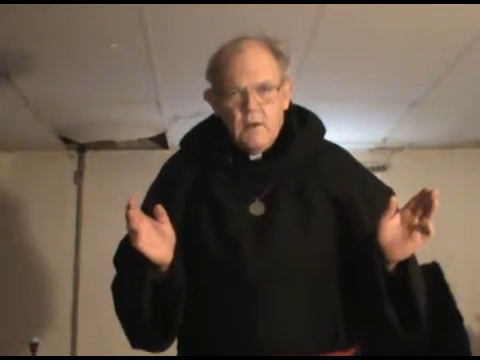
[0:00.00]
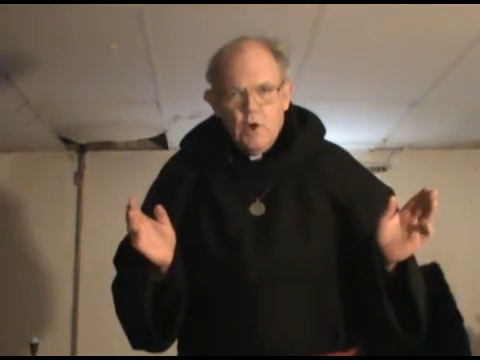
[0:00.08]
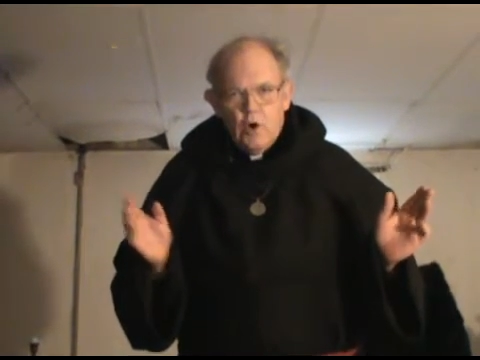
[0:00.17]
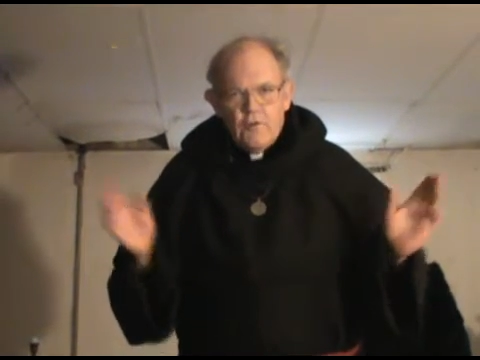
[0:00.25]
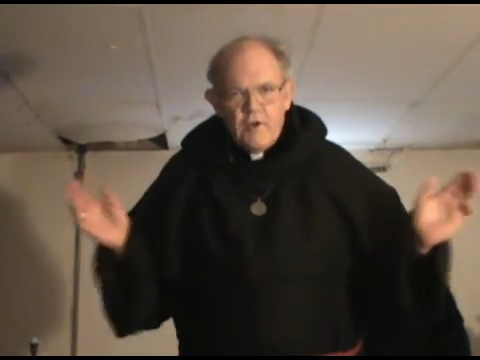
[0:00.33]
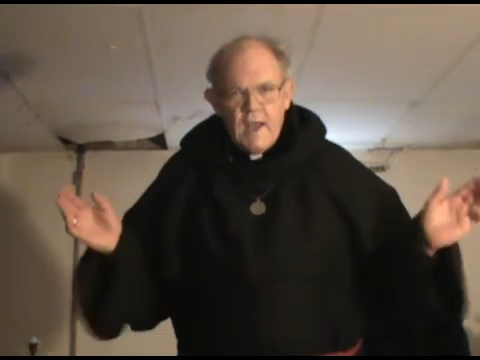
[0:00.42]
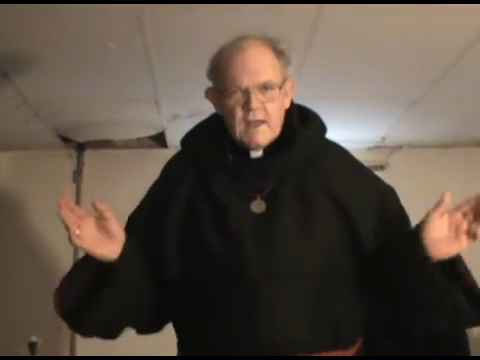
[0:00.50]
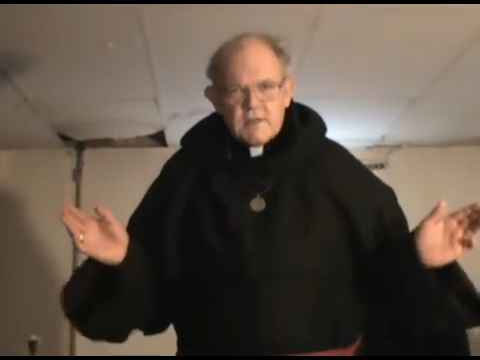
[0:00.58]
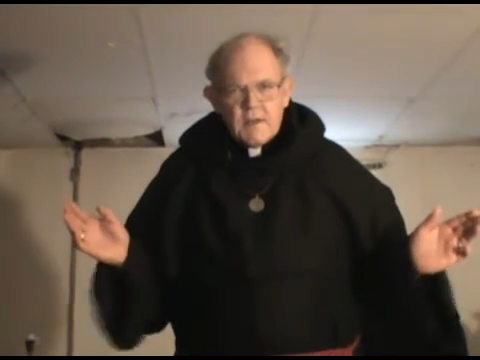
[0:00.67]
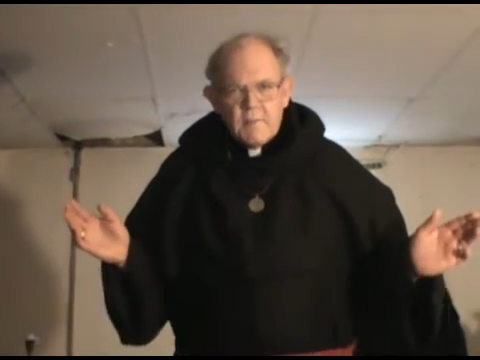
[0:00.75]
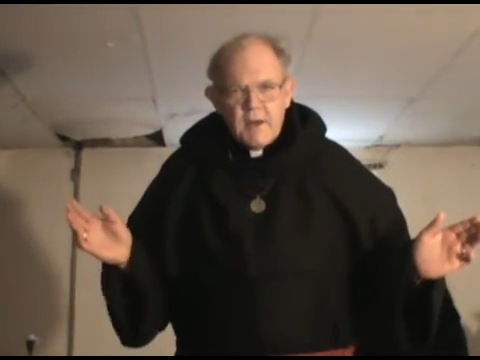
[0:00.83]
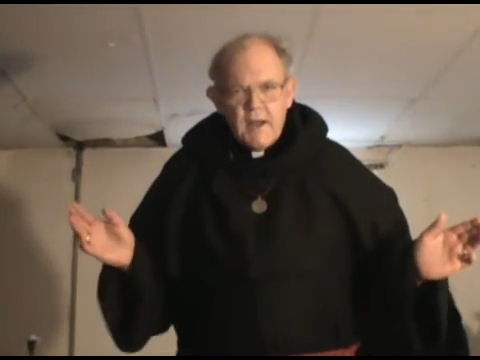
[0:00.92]
or if he had
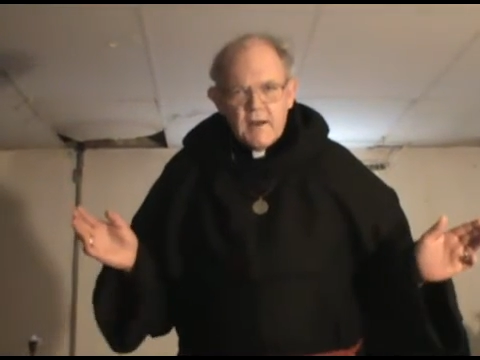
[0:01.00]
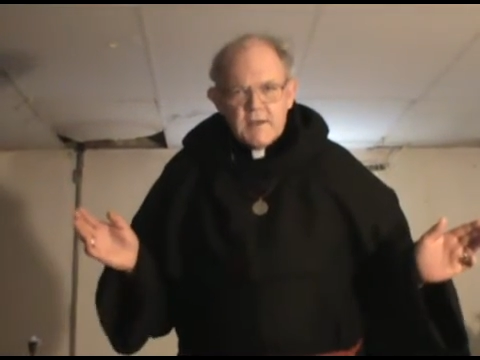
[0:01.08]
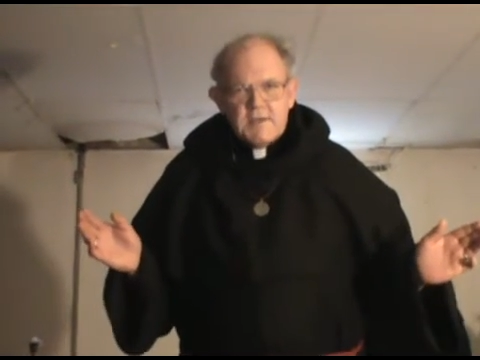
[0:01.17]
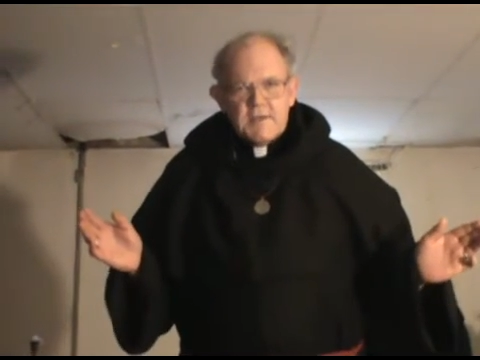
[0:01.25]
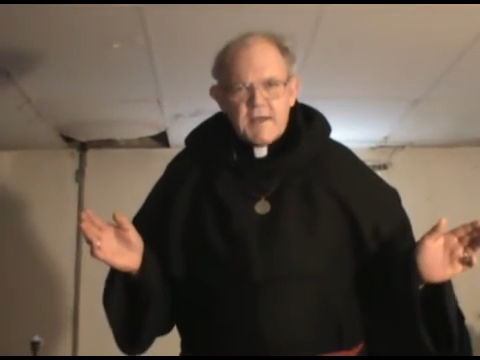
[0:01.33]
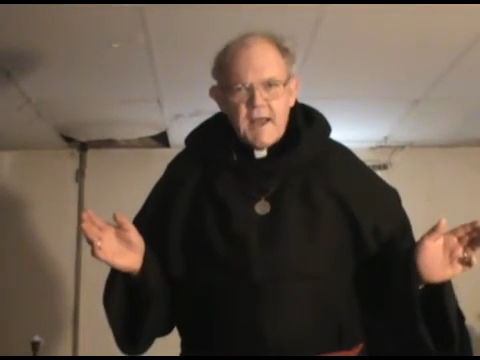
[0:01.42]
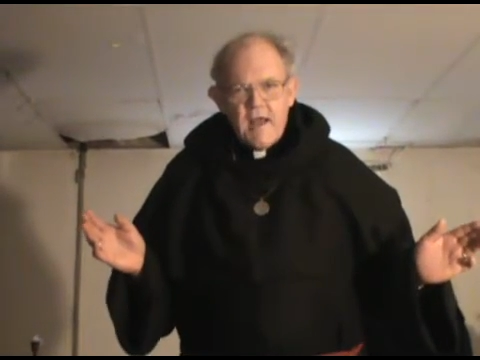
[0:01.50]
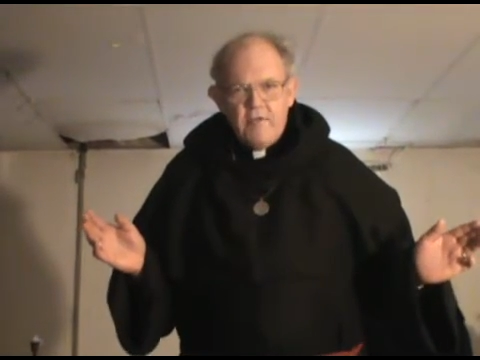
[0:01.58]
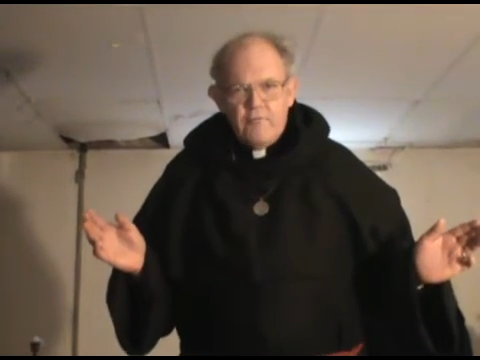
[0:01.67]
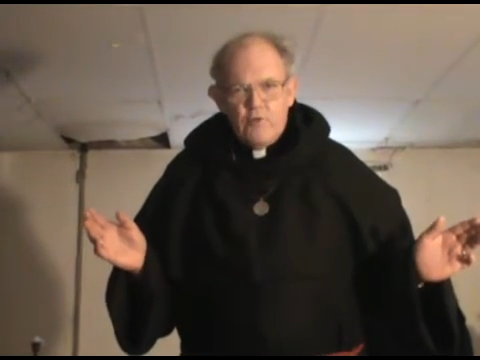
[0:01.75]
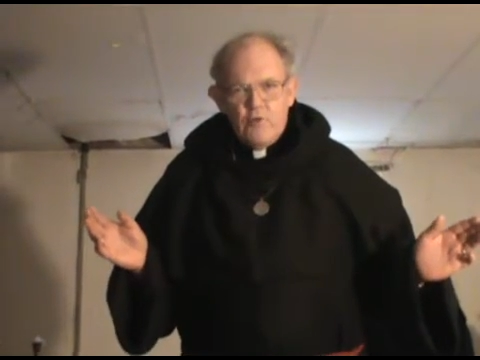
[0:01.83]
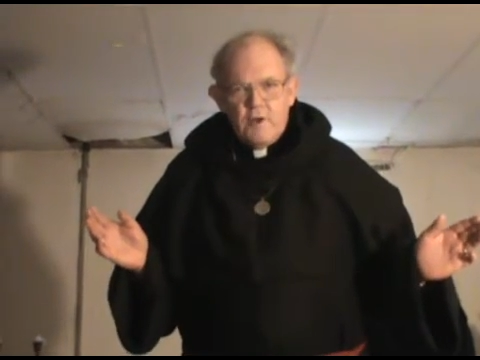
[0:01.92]
somebody on his
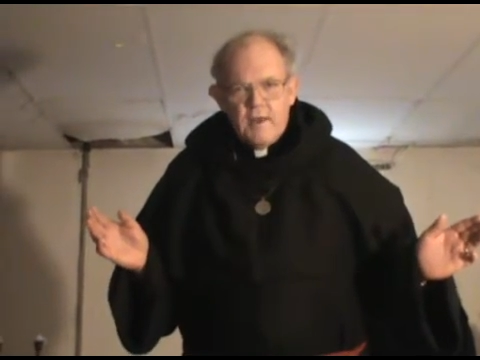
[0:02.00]
staff who